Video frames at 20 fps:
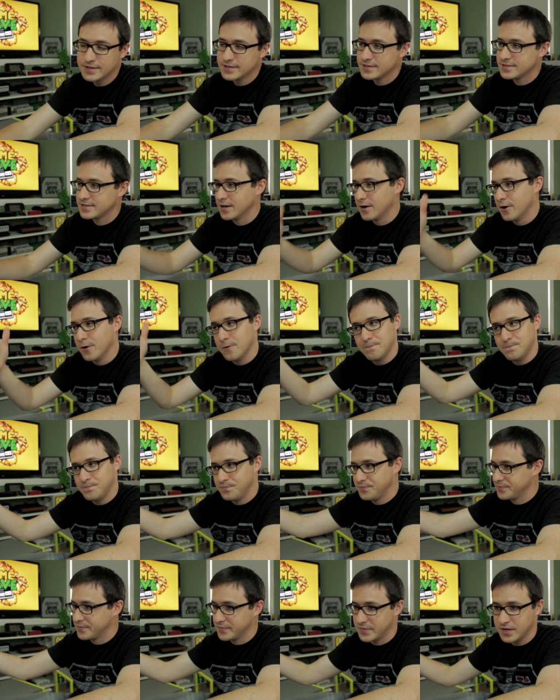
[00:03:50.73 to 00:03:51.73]
So,
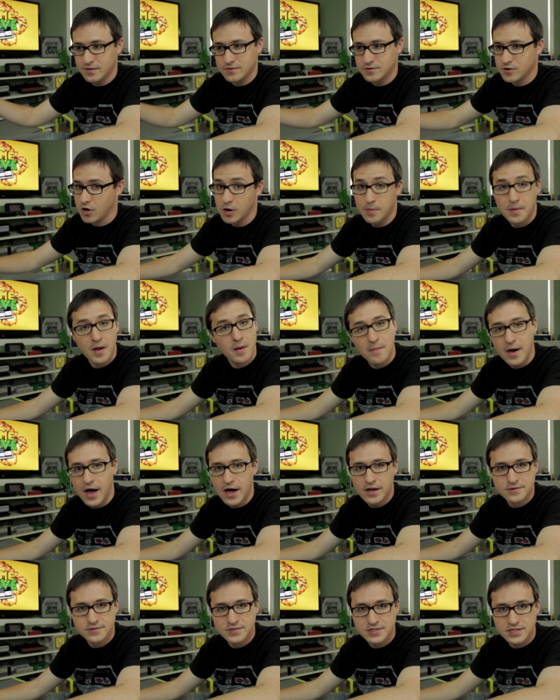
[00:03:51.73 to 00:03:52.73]
talk about
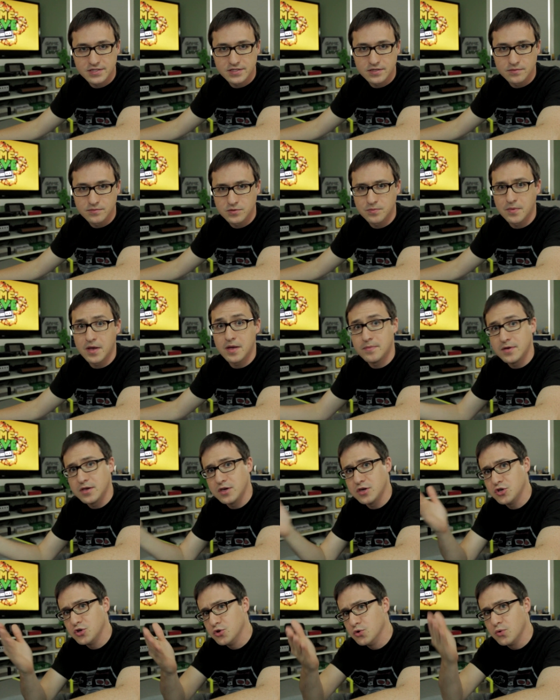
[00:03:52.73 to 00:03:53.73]
modern systems. Maybe
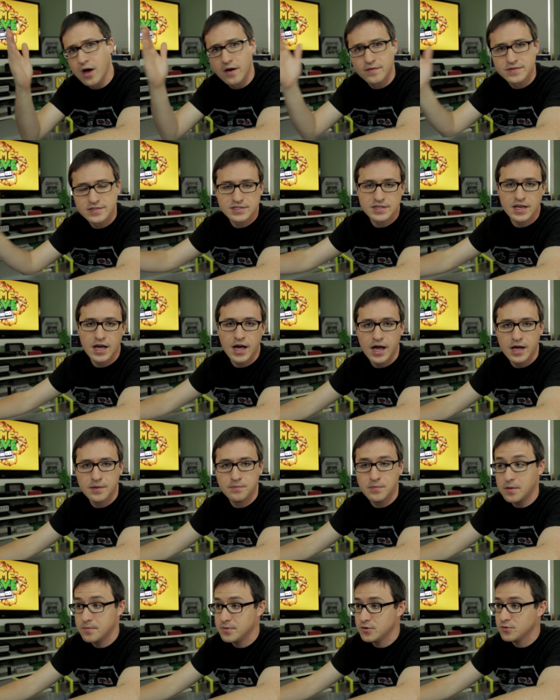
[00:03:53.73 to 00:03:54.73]
you have a
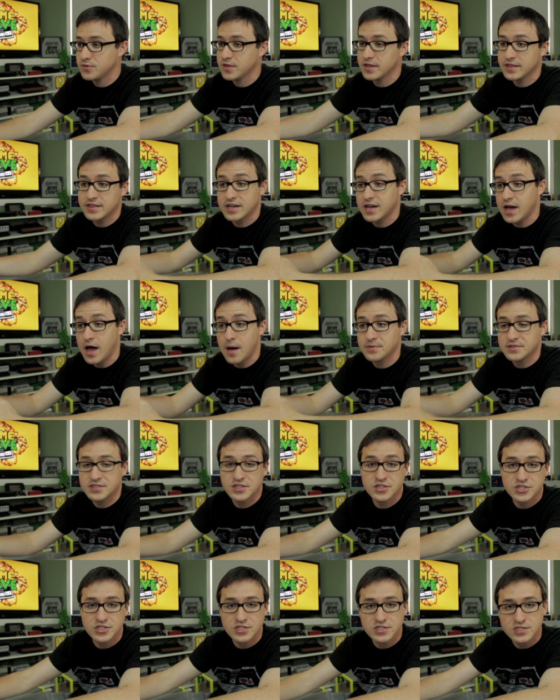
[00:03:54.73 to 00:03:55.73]
side. Maybe you think the
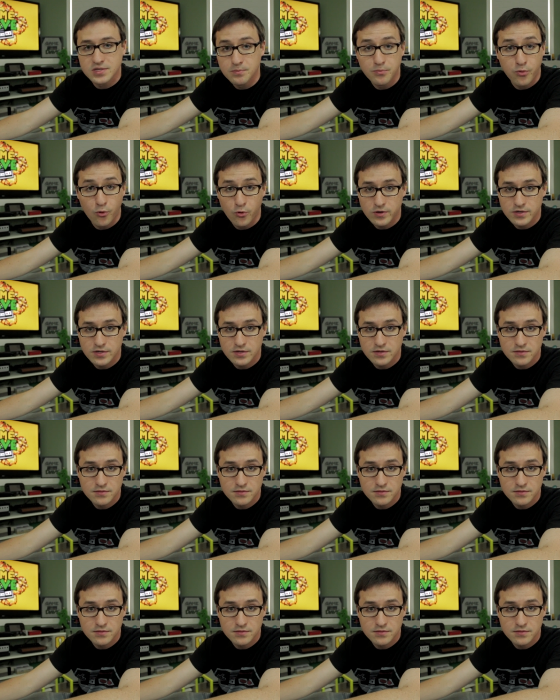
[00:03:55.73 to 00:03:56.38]
competition's important.